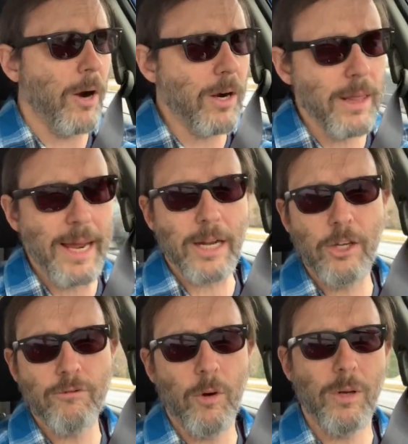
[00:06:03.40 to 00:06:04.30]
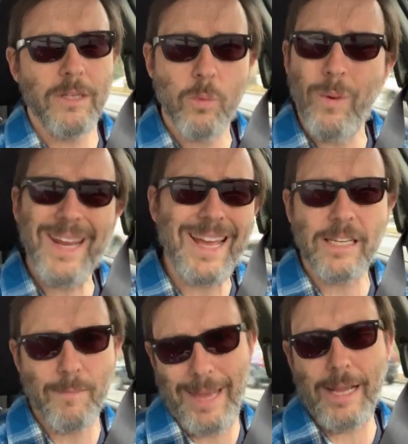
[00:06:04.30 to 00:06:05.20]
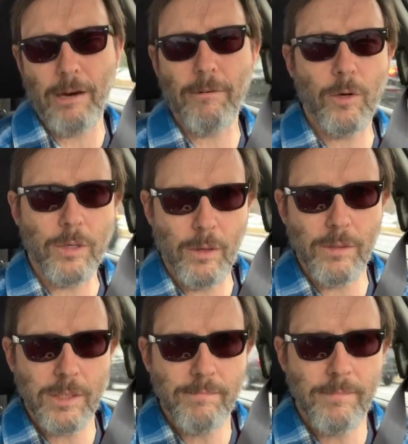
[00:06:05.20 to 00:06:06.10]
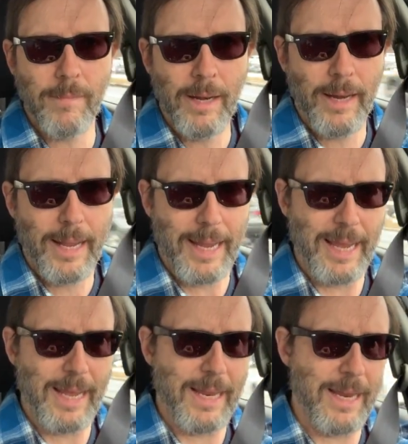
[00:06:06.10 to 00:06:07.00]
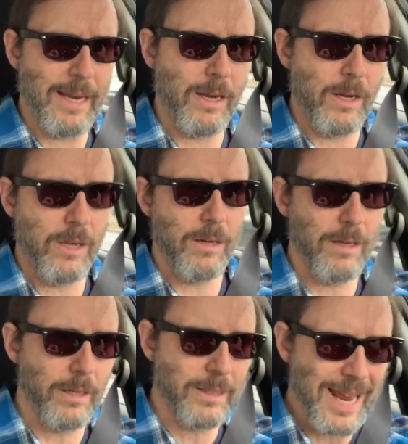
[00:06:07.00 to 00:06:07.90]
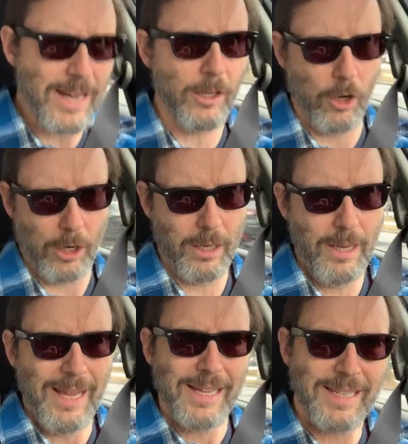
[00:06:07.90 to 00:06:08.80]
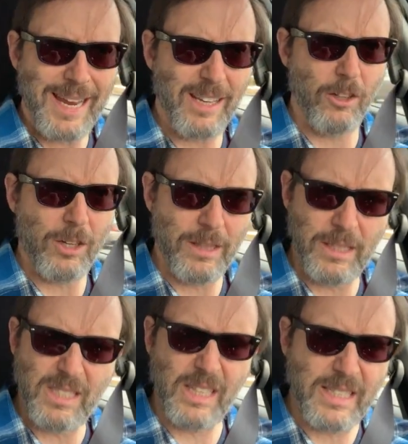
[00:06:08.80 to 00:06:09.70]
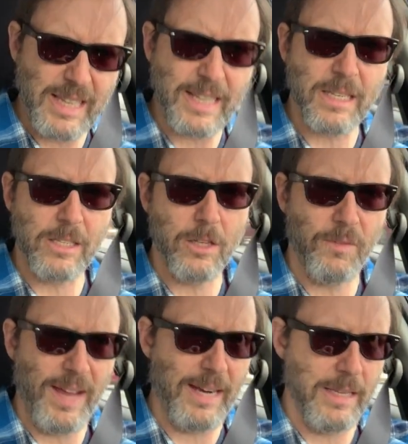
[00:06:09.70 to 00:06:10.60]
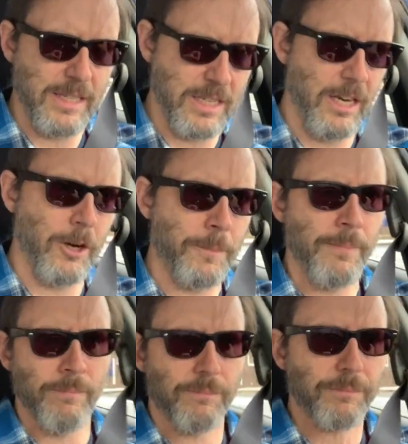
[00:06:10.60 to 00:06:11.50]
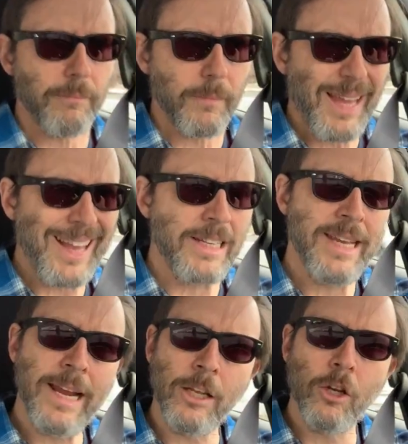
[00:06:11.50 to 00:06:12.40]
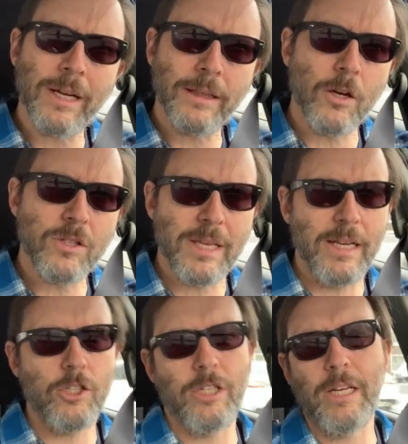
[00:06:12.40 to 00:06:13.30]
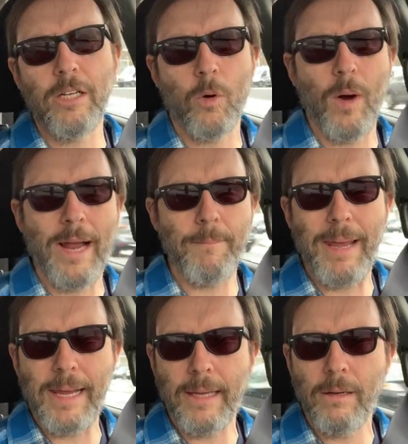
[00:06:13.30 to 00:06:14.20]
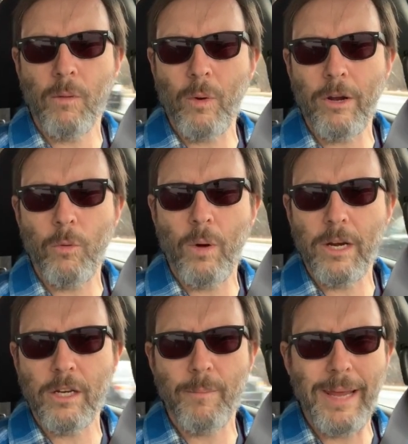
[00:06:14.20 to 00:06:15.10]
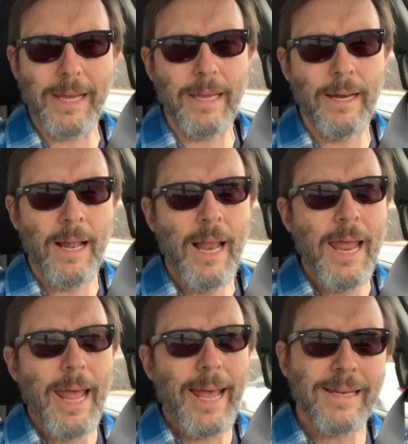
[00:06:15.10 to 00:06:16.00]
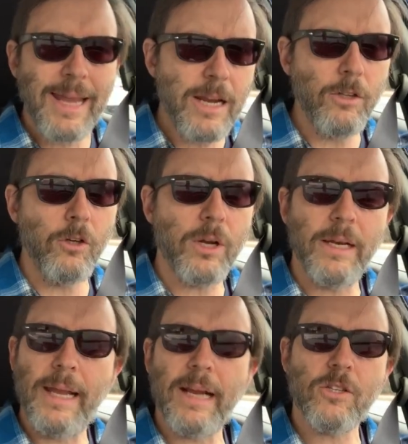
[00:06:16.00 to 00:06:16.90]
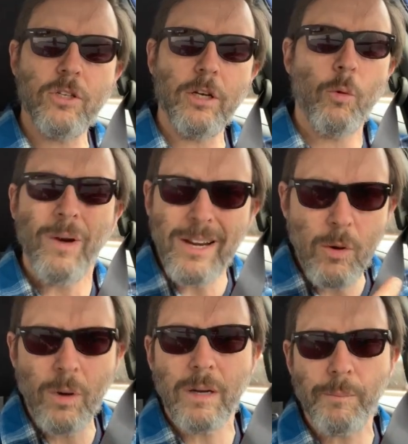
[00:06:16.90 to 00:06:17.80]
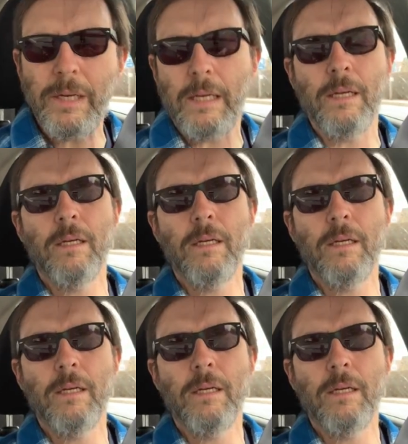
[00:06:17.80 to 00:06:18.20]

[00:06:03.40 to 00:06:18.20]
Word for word: part of that control is we get to make our own goals. And take a look. Take a look at the successes you've had this year Take a look at those things you didn't quite make it where you wanted to make it, and take a look at next year. Where do you want to be?